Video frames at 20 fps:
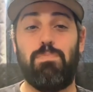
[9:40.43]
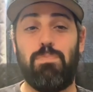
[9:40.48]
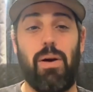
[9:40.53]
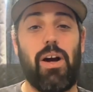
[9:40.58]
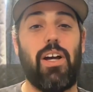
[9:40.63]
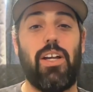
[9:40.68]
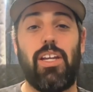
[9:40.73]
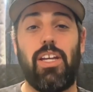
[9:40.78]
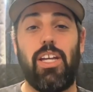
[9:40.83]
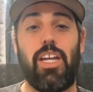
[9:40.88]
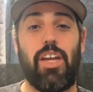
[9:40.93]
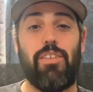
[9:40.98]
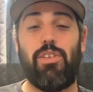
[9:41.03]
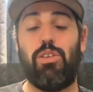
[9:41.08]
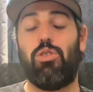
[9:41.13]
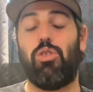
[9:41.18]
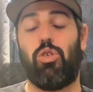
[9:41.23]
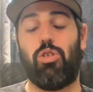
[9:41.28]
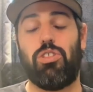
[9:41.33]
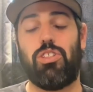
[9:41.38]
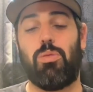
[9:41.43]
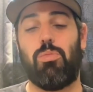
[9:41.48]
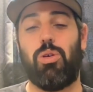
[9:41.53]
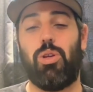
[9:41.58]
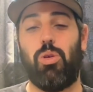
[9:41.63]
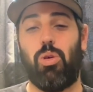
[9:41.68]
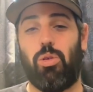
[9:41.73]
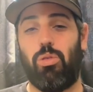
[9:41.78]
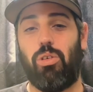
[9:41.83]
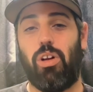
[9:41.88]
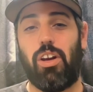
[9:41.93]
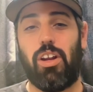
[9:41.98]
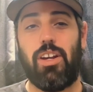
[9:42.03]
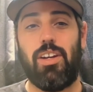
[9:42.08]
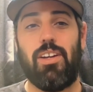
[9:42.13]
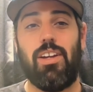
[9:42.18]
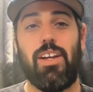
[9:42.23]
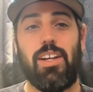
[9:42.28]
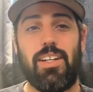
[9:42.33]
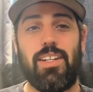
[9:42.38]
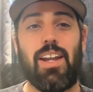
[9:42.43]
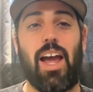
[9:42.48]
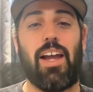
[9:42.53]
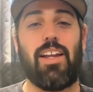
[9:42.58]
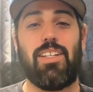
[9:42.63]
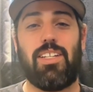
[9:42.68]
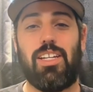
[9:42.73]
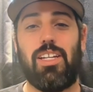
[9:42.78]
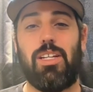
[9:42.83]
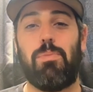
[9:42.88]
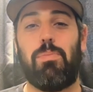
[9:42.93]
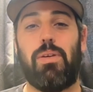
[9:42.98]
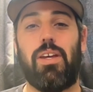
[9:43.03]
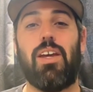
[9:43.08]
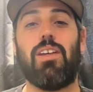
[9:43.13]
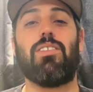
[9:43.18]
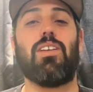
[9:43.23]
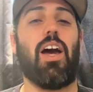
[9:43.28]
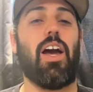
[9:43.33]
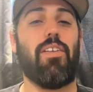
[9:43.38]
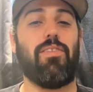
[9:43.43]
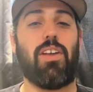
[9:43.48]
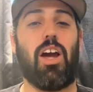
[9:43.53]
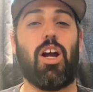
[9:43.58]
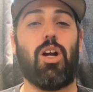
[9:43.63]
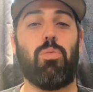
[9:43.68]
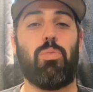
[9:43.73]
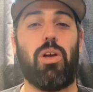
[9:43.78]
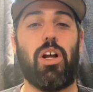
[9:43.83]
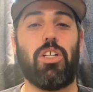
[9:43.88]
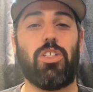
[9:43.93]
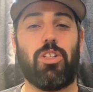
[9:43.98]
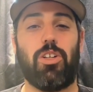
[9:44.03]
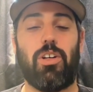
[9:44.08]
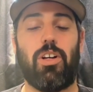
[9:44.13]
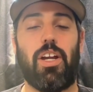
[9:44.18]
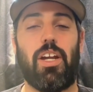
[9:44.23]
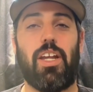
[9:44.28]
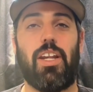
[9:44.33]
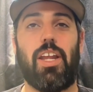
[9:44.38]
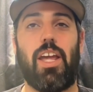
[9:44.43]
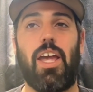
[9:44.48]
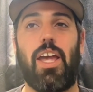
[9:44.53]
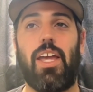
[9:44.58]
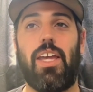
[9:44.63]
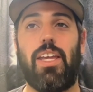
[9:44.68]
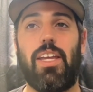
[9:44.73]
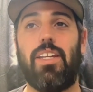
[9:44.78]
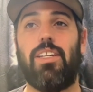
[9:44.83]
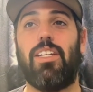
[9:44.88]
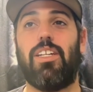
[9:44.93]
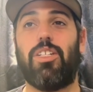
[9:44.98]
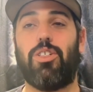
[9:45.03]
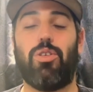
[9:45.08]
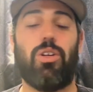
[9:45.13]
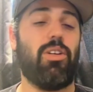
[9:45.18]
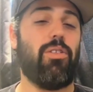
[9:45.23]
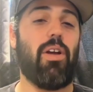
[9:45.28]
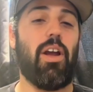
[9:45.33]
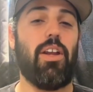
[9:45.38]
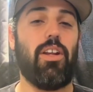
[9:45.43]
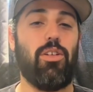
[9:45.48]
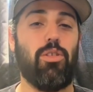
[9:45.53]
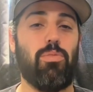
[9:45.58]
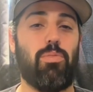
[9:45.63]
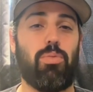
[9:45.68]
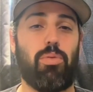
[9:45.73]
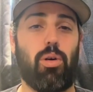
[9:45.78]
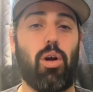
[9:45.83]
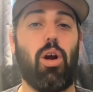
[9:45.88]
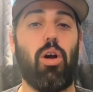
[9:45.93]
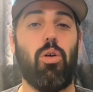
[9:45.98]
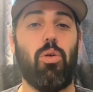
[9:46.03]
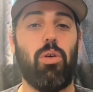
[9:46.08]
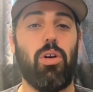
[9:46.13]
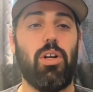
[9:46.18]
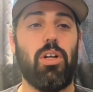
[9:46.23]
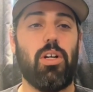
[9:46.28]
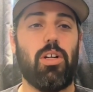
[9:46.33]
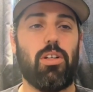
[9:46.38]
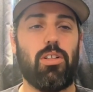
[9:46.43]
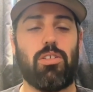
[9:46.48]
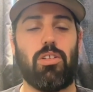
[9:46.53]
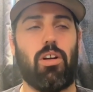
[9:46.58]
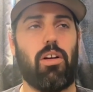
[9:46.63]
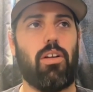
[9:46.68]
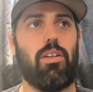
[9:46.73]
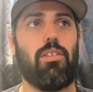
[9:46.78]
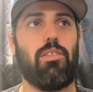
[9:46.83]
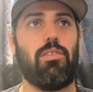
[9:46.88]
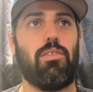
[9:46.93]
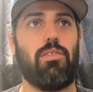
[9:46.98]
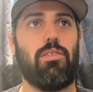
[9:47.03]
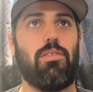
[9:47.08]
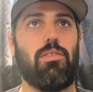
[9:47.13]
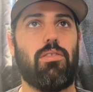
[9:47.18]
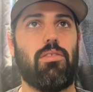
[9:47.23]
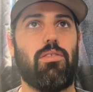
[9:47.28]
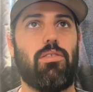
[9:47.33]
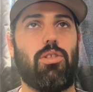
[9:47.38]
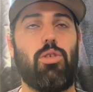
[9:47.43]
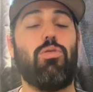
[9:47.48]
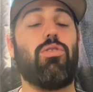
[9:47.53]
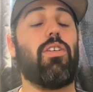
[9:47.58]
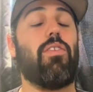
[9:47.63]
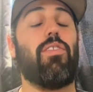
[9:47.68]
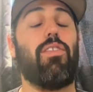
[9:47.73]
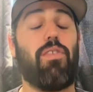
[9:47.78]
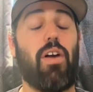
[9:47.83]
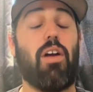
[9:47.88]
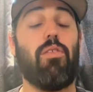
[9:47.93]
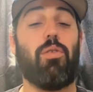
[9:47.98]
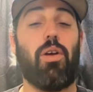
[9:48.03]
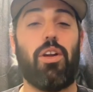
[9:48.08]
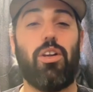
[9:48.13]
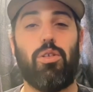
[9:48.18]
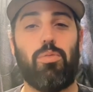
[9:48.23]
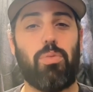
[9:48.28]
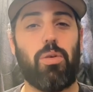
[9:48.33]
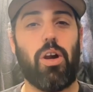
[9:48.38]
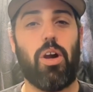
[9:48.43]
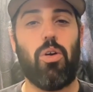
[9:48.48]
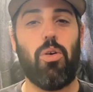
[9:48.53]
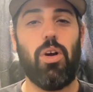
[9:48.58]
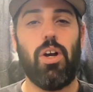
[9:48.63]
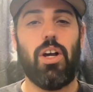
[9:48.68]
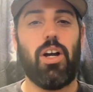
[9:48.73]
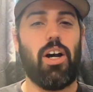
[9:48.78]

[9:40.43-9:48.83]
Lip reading: But if you told someone you were running 19 psi of tire pressure in a ET Street Radial Pro, 275 Radial Pro,